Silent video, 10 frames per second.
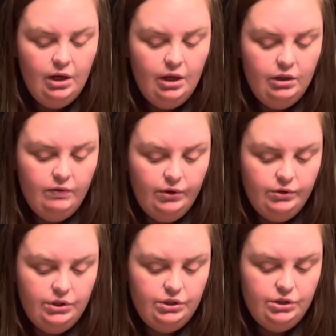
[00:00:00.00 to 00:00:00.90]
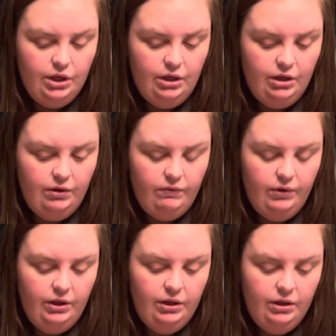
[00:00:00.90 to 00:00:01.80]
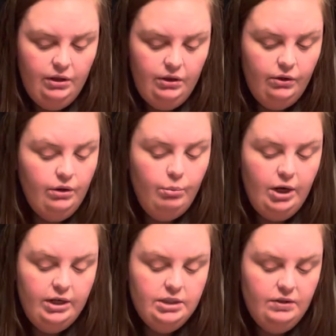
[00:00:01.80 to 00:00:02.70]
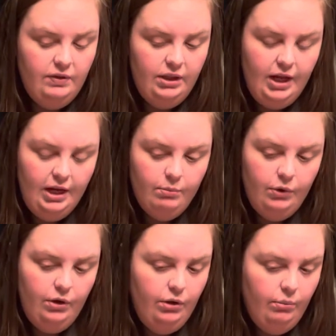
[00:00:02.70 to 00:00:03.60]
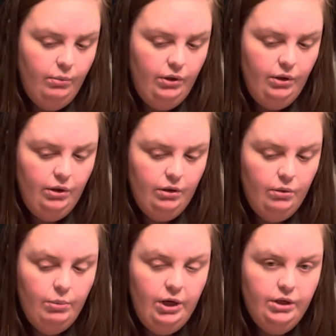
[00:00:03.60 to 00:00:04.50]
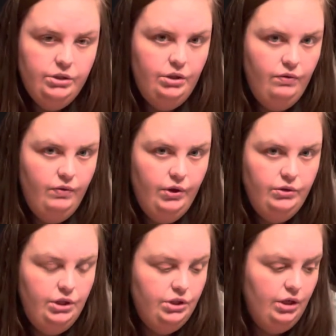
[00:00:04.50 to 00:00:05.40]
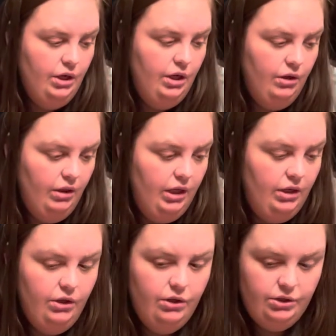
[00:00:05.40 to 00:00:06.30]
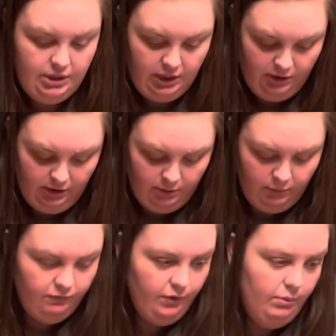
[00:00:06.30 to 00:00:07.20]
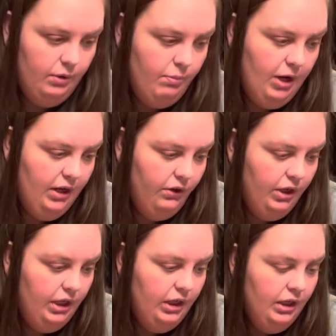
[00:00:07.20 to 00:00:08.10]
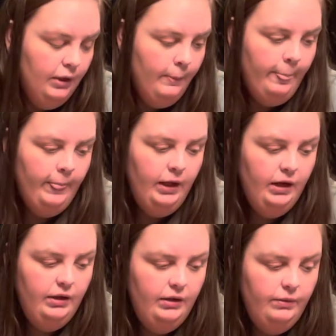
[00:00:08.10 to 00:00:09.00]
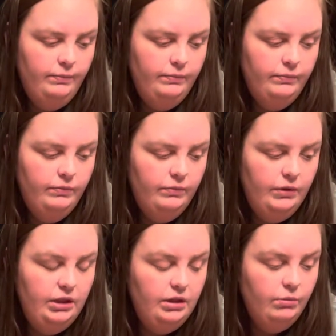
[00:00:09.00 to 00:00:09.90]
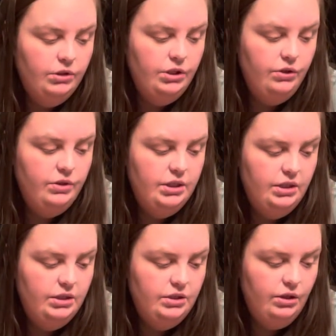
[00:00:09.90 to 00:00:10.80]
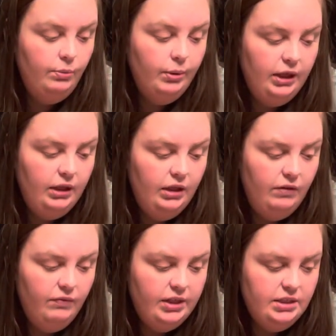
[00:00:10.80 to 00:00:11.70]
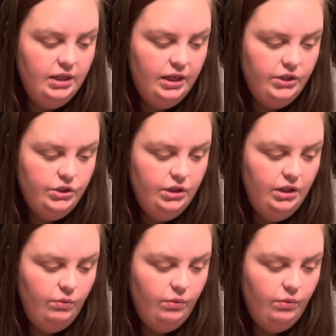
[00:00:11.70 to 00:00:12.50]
the voltage of, or the brightness of the light bulb compared to the voltage that you're seeing coming from the battery. Then number 2 says to plan an investigation that will